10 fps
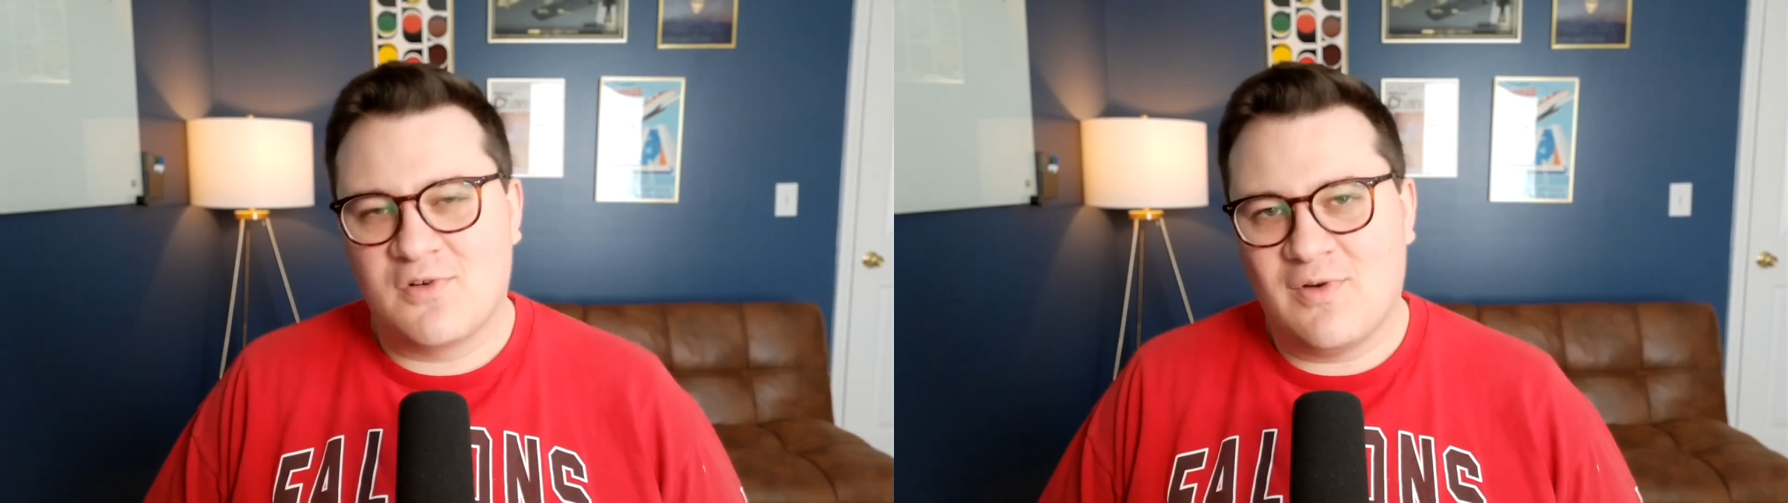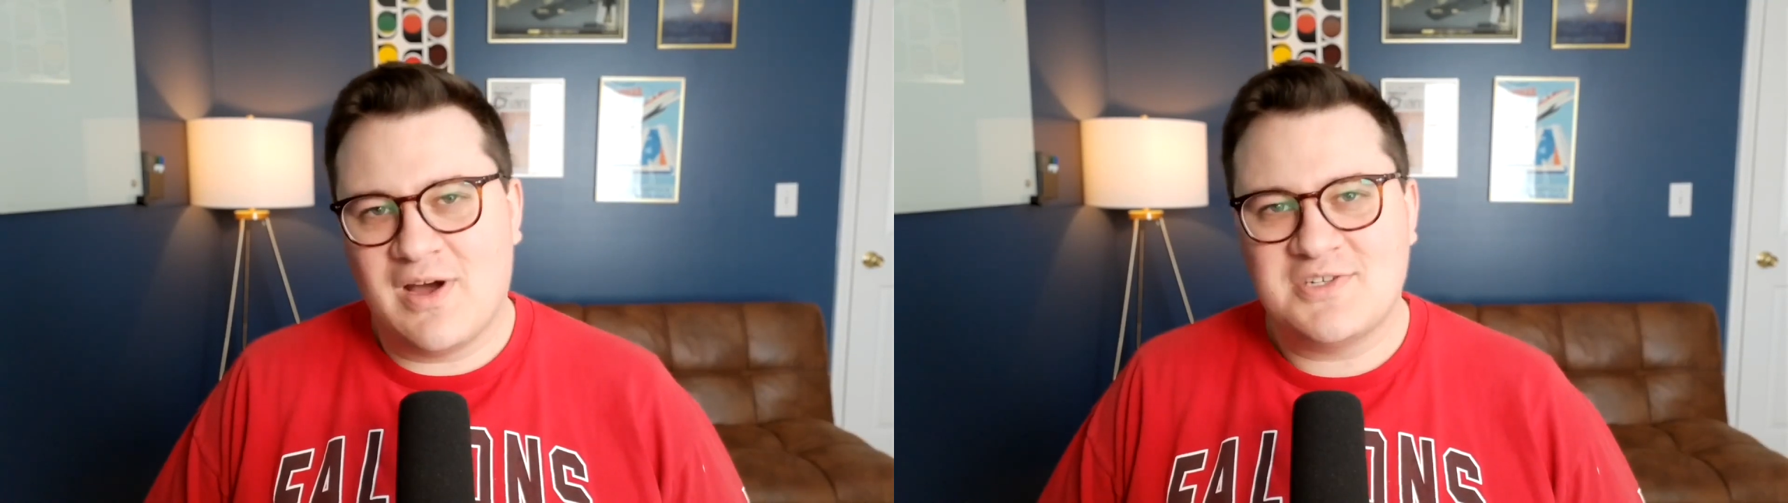
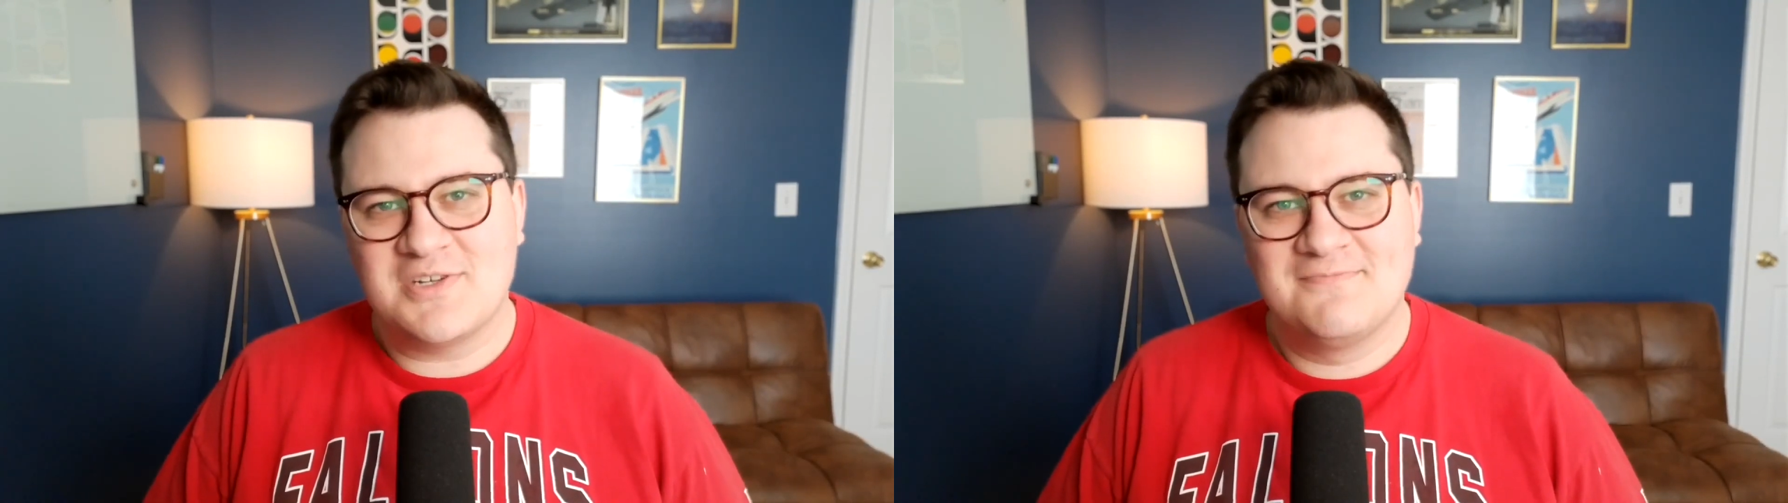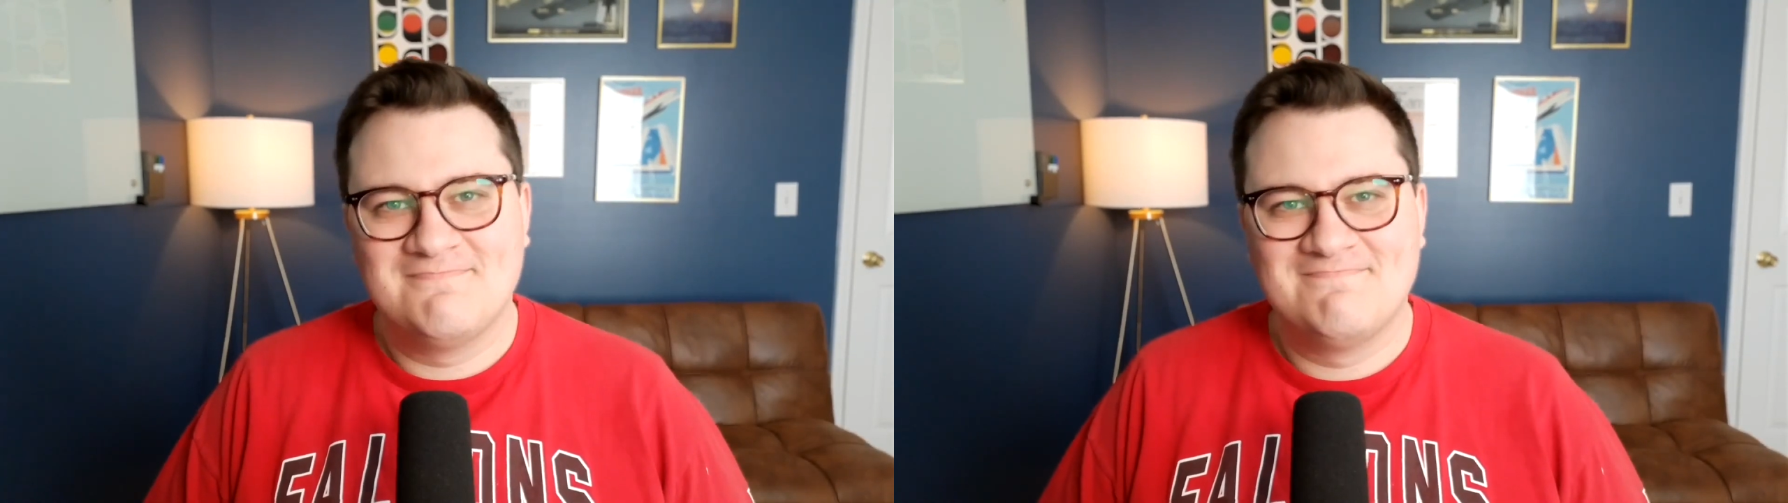for
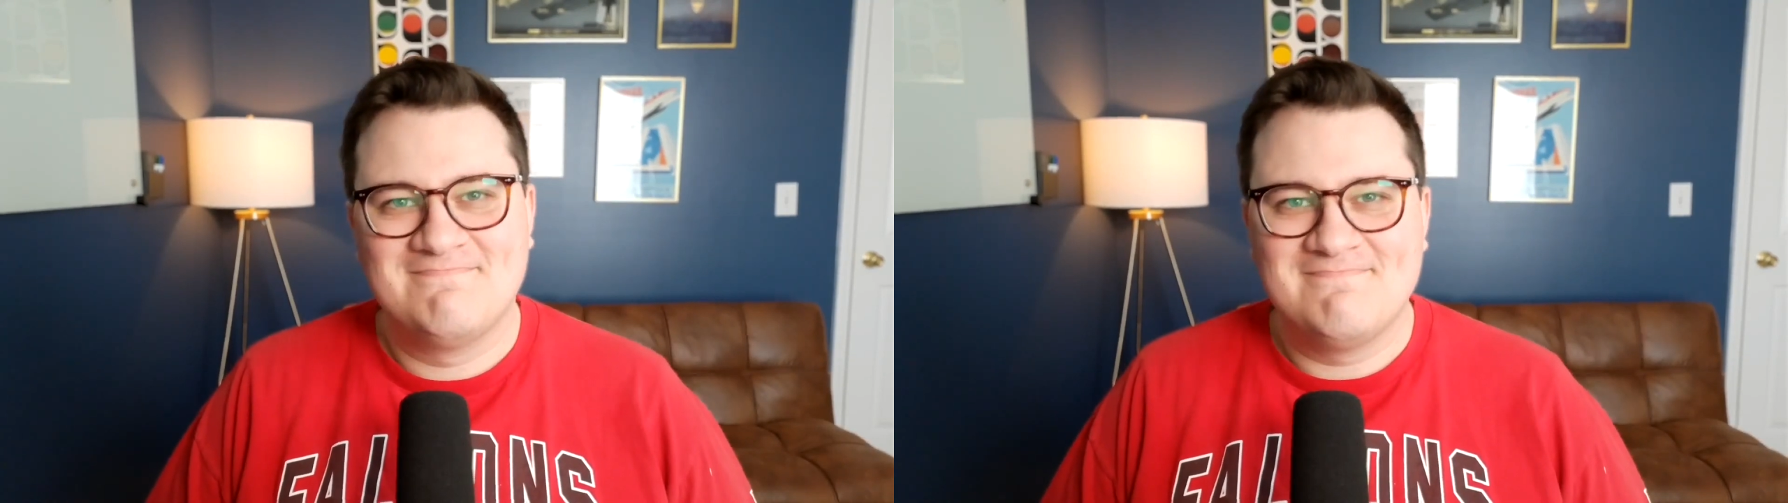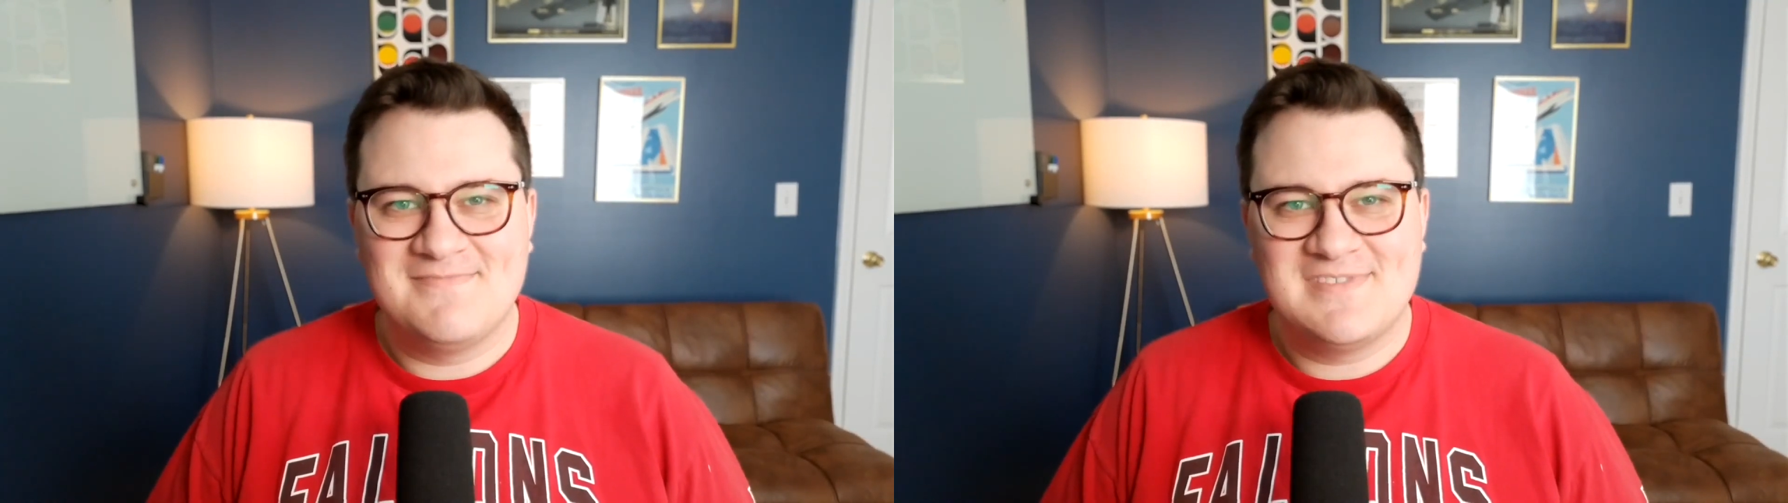watching.
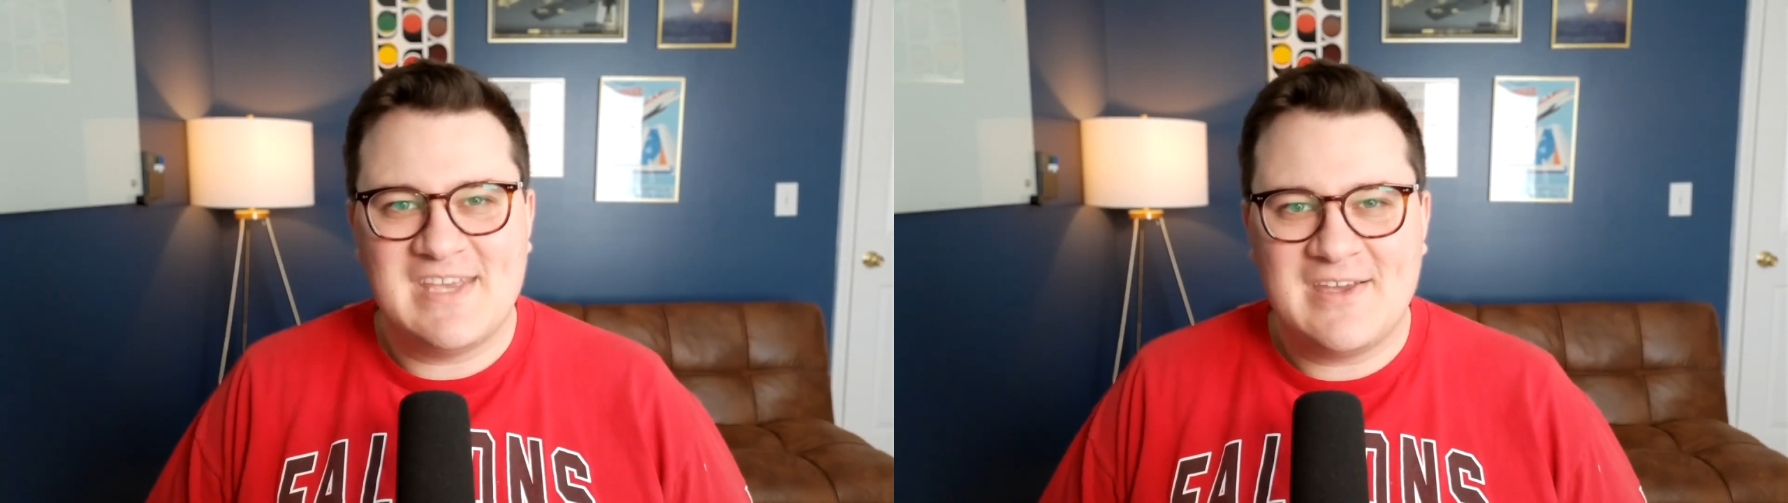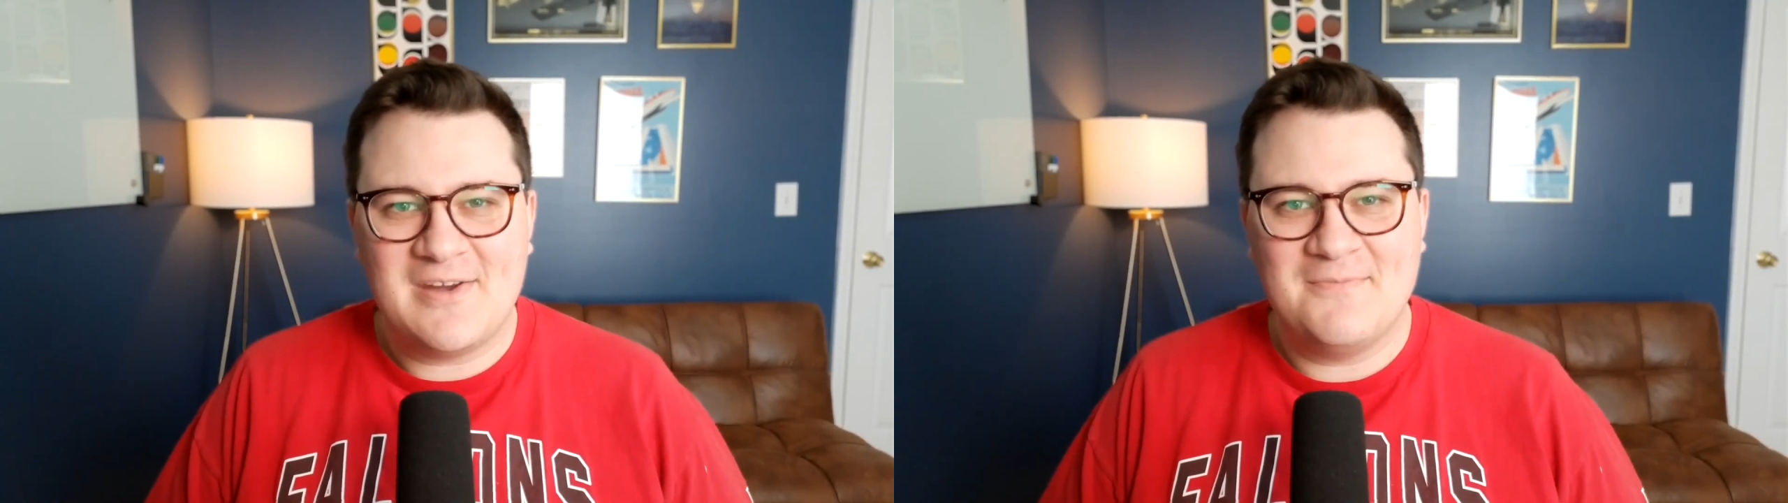
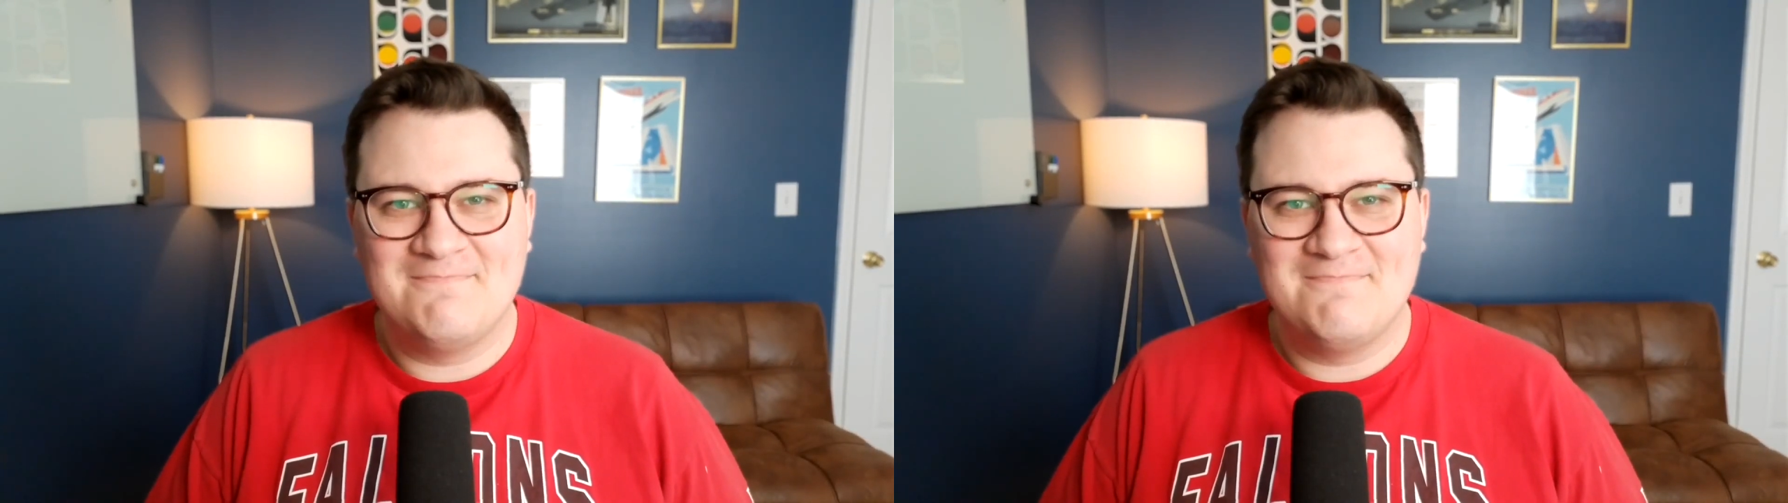Take care.